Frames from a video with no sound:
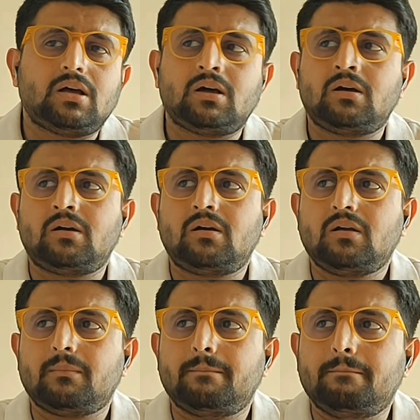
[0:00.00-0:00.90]

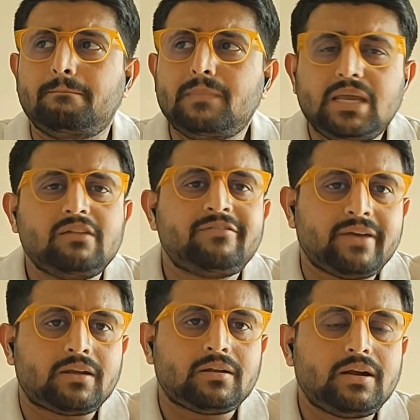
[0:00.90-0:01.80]
a main
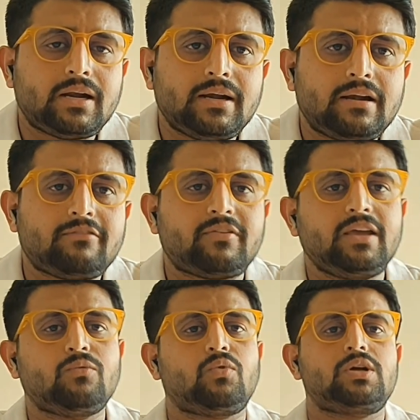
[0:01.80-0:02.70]
factor in
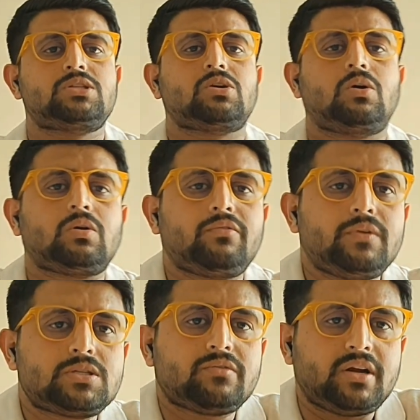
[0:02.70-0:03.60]
identifying what sort of
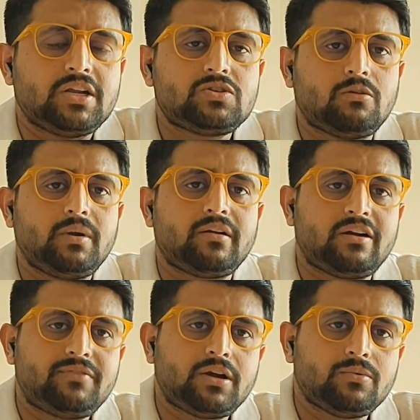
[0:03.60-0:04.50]
risk rating should be
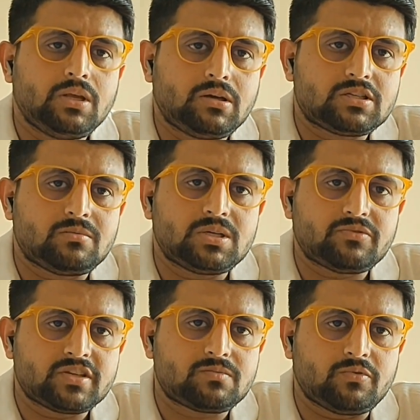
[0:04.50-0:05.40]
drafted to the customer's
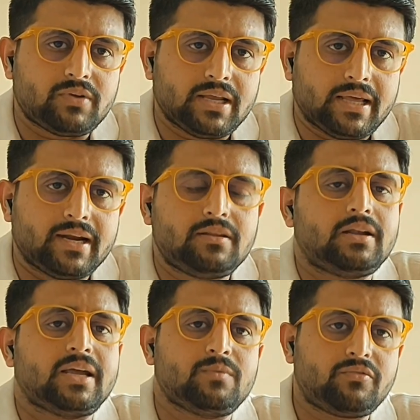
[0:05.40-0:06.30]
risk profiling at the
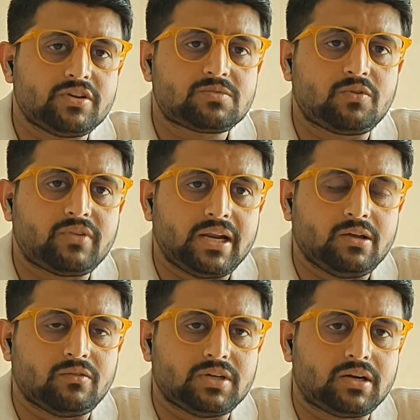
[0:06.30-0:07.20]
time of risk
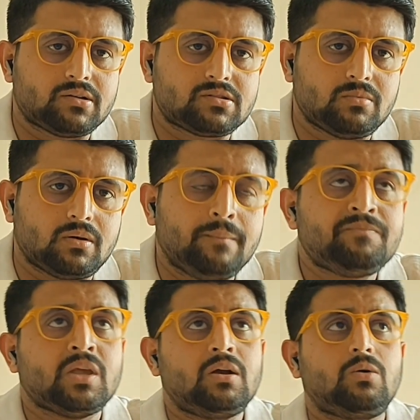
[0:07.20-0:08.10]
profiling of that customer.
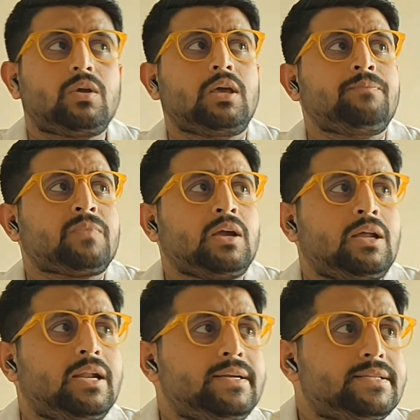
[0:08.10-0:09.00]
Okay,
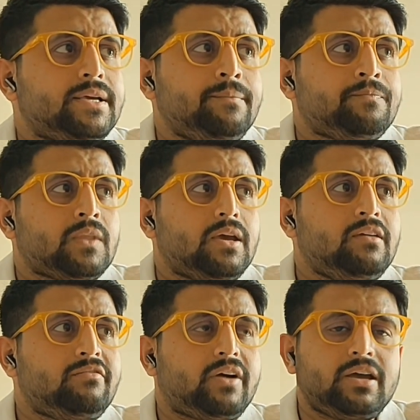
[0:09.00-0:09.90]
let's say
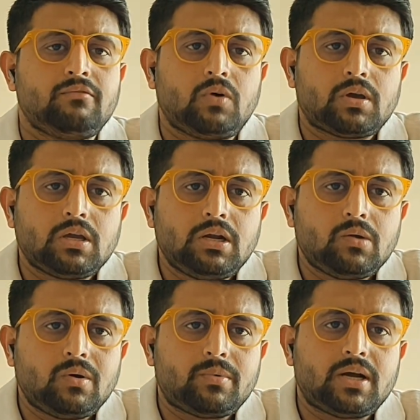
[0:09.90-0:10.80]
if I am walking
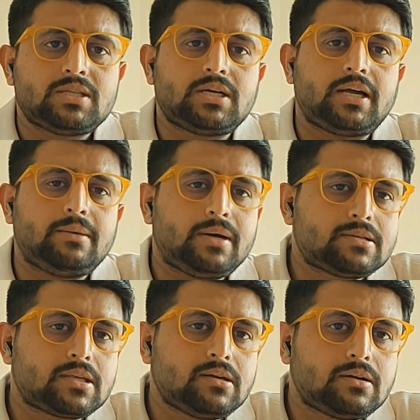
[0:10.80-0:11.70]
into a branch and I am
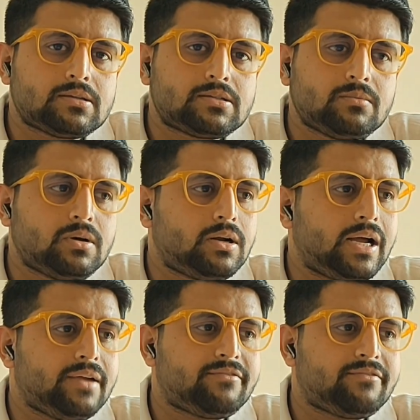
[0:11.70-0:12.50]
asking a customer,